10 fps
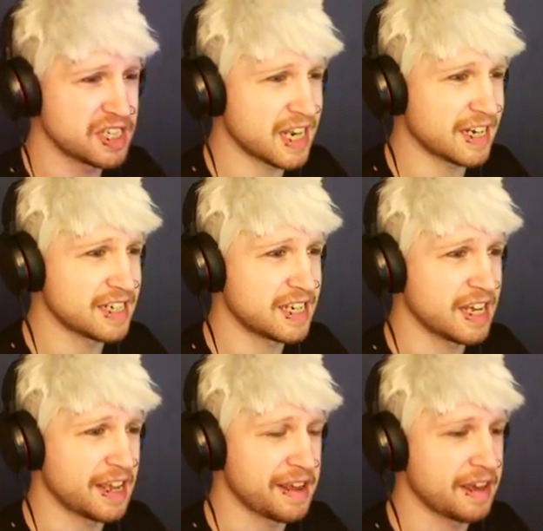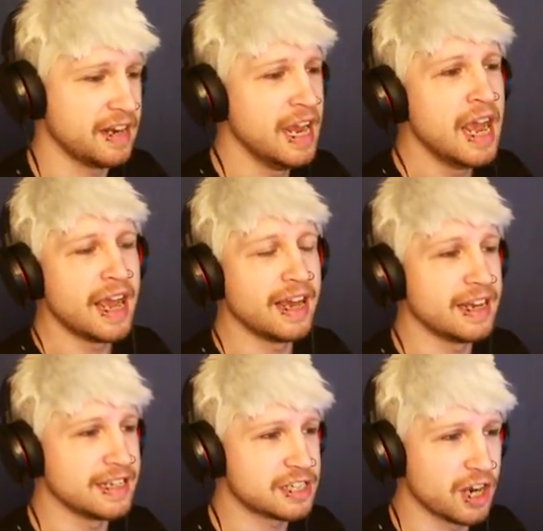sickness kicking in.
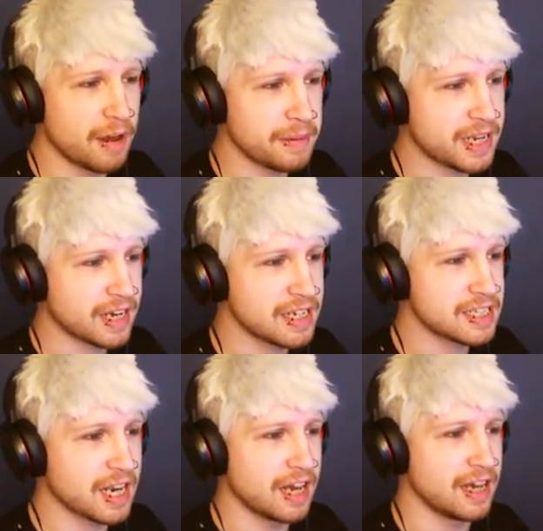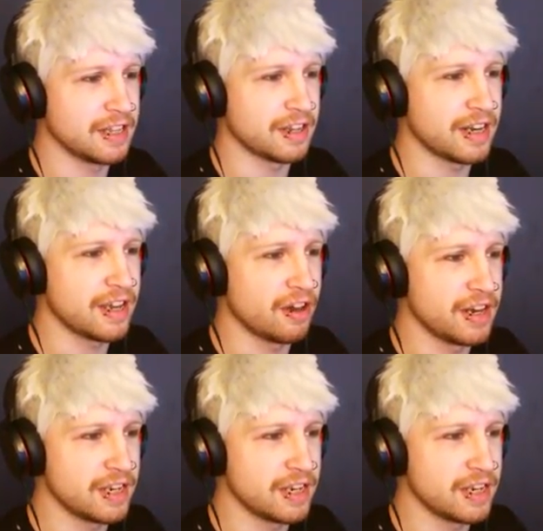It's not because the Neon